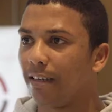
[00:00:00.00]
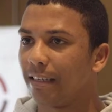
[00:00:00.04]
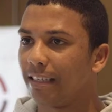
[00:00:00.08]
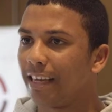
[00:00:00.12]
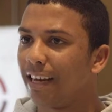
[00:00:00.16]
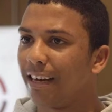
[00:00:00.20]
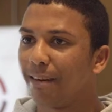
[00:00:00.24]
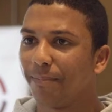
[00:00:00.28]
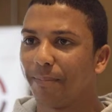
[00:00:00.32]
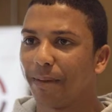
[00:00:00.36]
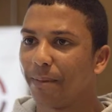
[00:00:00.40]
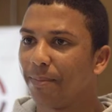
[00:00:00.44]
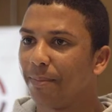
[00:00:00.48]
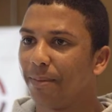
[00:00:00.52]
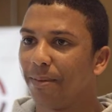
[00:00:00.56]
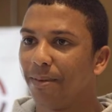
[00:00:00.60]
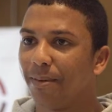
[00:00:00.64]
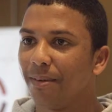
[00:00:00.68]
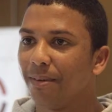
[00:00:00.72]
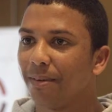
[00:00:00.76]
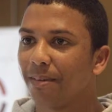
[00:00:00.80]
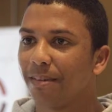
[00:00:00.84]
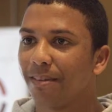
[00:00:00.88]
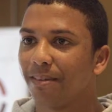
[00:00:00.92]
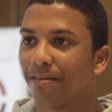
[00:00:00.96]
young
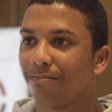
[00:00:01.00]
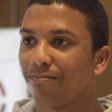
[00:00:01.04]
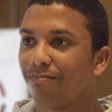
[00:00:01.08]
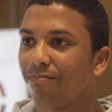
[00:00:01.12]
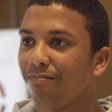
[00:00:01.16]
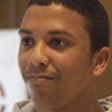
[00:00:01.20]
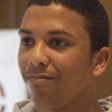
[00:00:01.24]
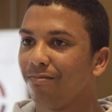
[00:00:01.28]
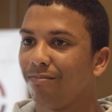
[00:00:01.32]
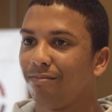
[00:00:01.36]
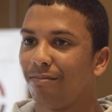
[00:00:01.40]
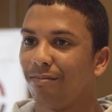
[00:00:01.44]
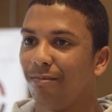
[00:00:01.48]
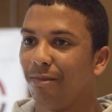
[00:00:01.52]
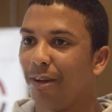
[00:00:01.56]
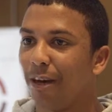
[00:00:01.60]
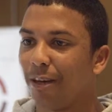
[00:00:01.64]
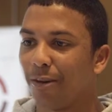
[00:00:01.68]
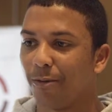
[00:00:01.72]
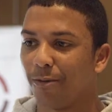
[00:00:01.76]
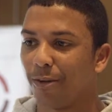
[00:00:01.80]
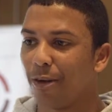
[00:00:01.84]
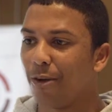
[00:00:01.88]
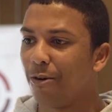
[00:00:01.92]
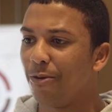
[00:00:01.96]
people,
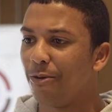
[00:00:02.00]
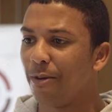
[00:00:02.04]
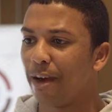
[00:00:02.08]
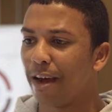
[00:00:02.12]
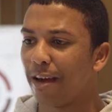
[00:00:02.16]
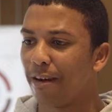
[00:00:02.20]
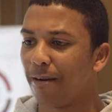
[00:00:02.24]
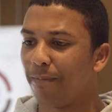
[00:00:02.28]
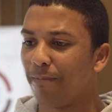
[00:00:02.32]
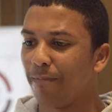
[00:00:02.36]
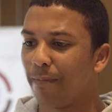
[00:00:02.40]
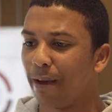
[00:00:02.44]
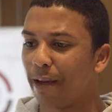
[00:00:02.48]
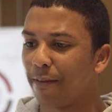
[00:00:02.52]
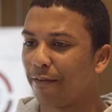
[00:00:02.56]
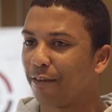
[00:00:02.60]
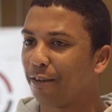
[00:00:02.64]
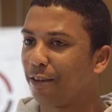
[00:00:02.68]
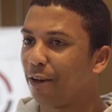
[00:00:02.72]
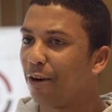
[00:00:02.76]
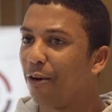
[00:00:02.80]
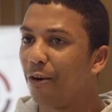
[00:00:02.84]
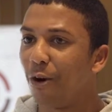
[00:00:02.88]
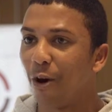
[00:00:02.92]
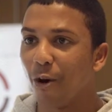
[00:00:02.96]

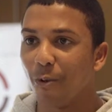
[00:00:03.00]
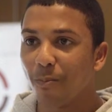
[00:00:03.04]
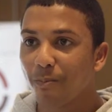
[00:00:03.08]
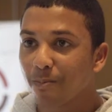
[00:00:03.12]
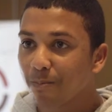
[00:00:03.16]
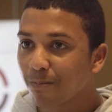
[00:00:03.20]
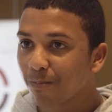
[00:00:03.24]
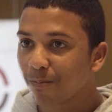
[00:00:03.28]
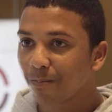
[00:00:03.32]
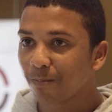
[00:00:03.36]
having no hope.